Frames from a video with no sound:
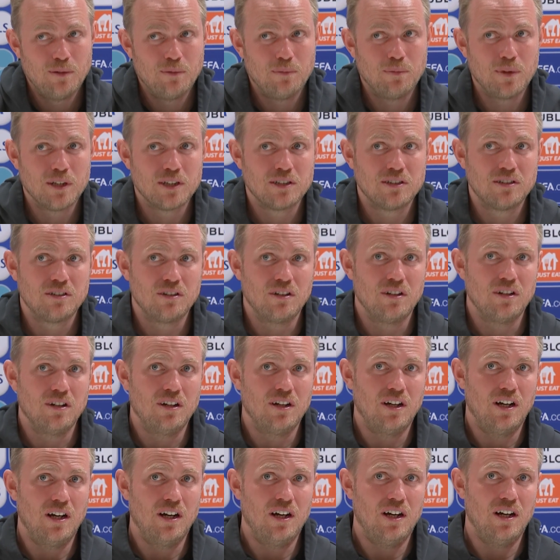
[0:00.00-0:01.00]
but
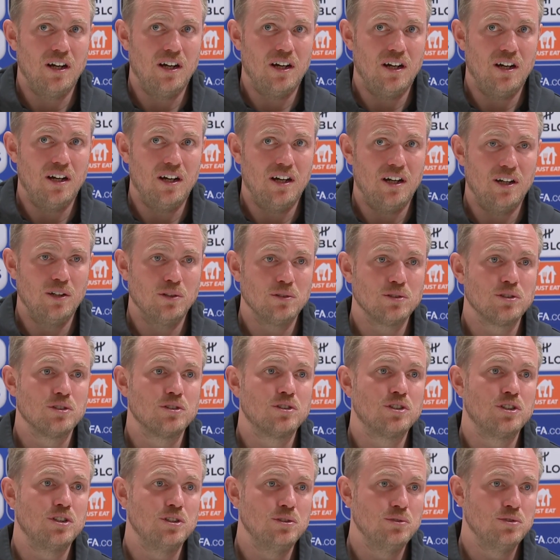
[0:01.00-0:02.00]
I also
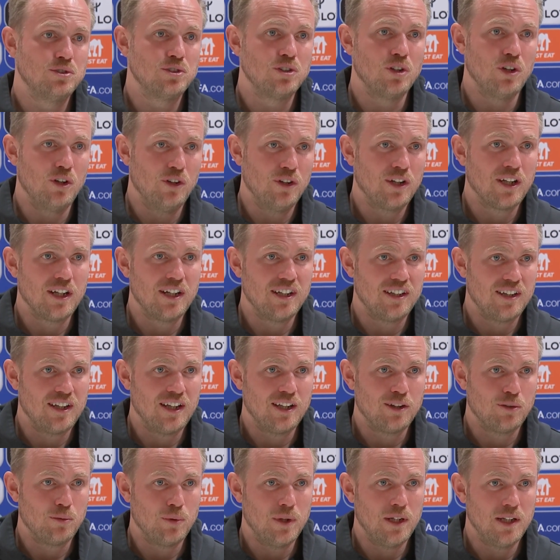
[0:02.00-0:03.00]
choose to look at it
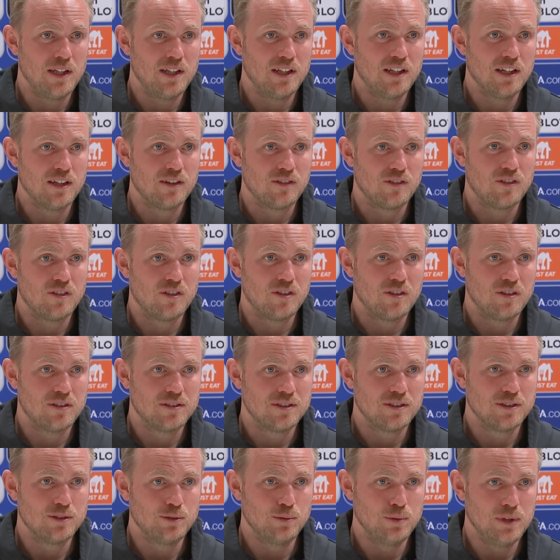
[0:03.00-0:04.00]
that way, that
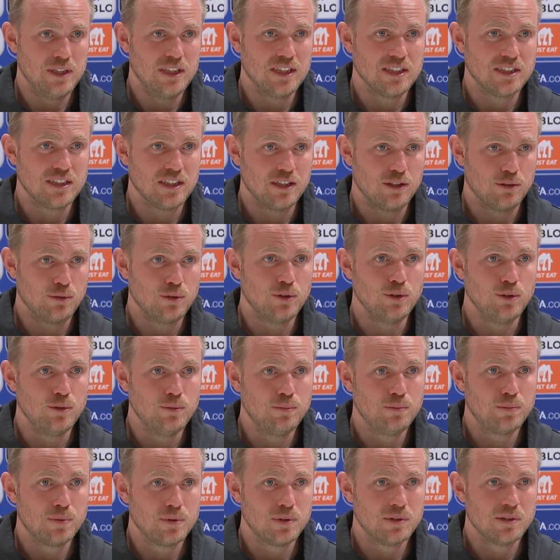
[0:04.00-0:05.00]
we as a
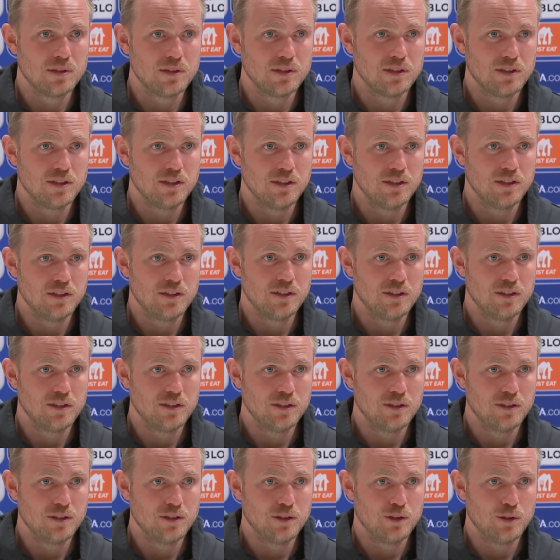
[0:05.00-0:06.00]
group,
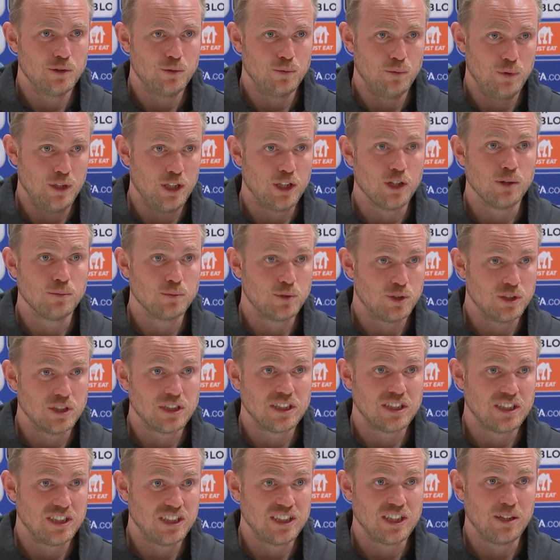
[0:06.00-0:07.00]
we come to a
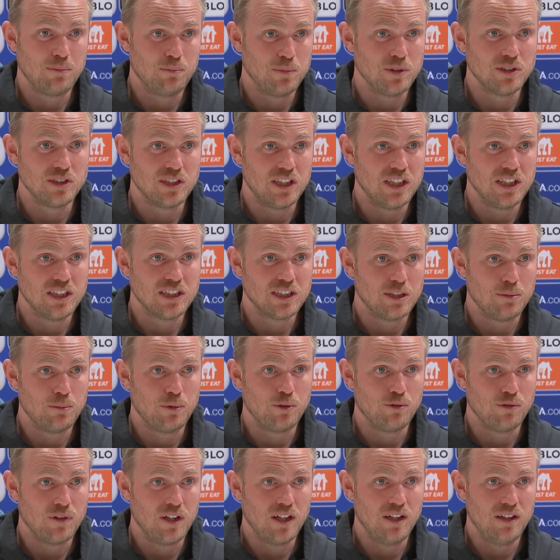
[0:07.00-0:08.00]
Champions League
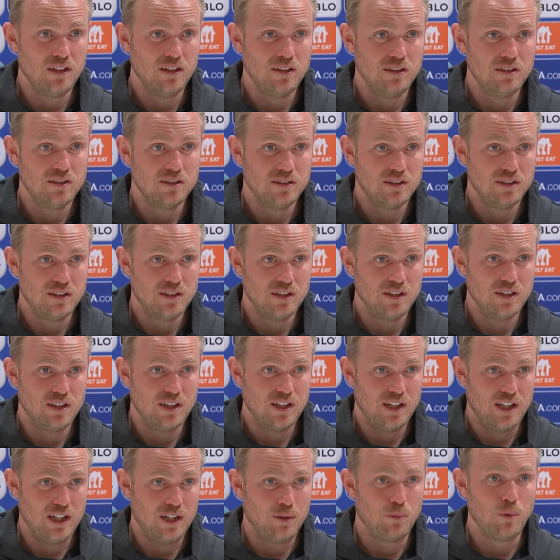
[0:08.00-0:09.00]
semi-final,
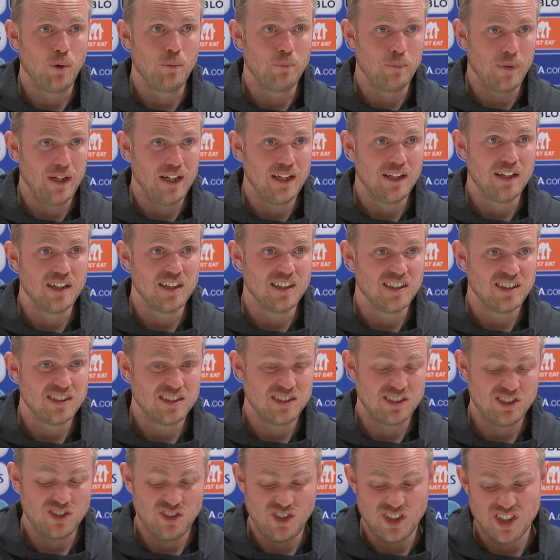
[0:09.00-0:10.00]
and we make
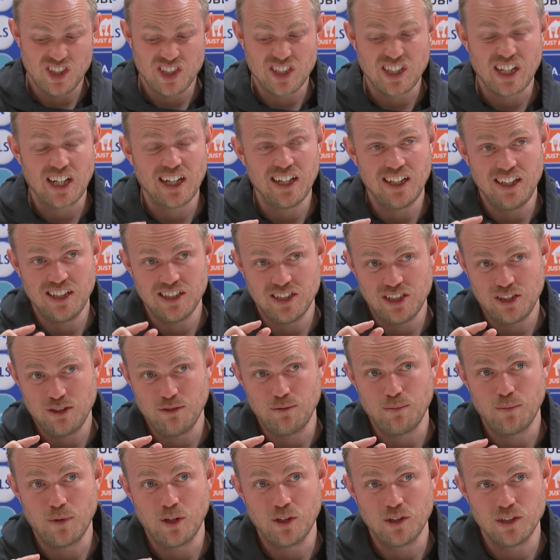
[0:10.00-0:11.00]
it to the tiniest
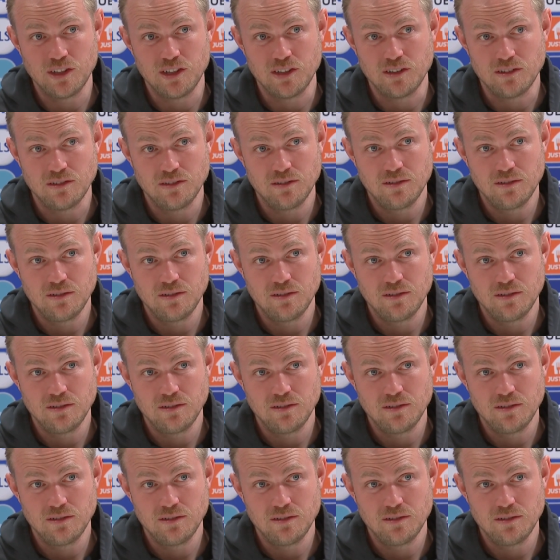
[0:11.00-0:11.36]
of margin.